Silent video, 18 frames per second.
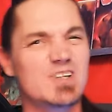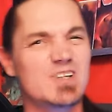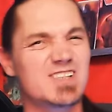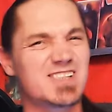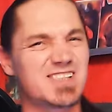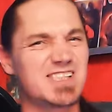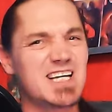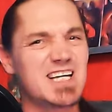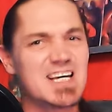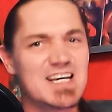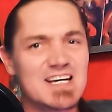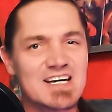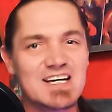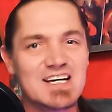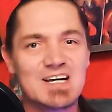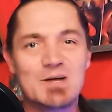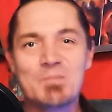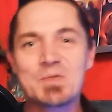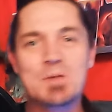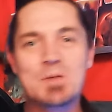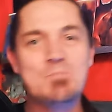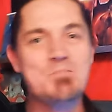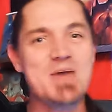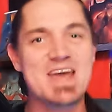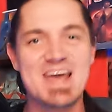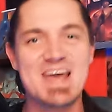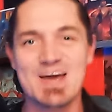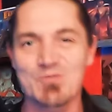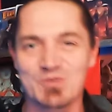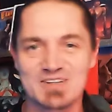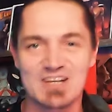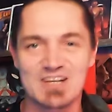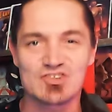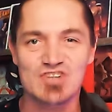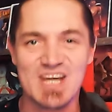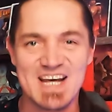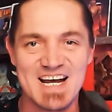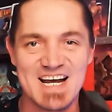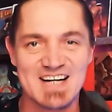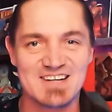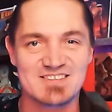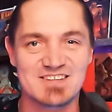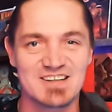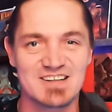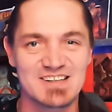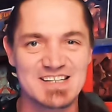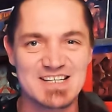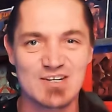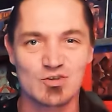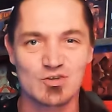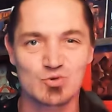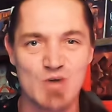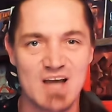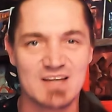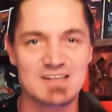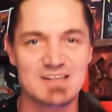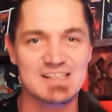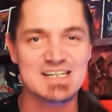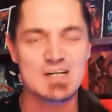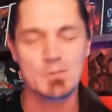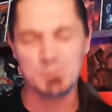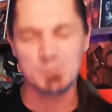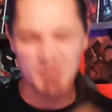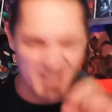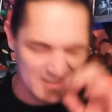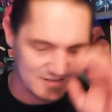C. Man, with the J. Anna Saleo Draculina Blood